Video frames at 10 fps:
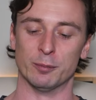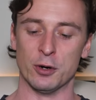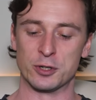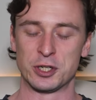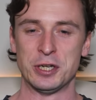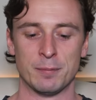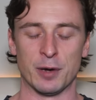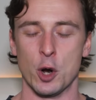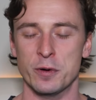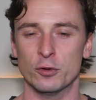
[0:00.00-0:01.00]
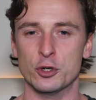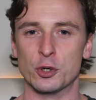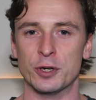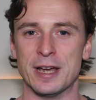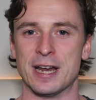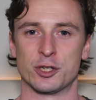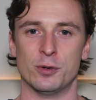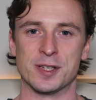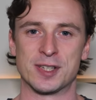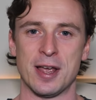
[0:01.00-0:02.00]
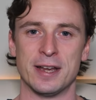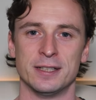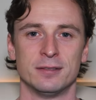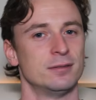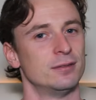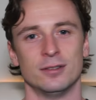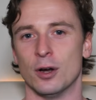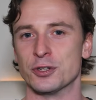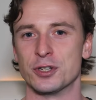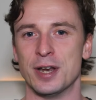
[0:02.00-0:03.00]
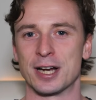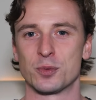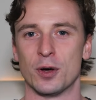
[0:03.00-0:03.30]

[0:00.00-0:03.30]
the most. But I hope you've all enjoyed it. And as I always say, on to the next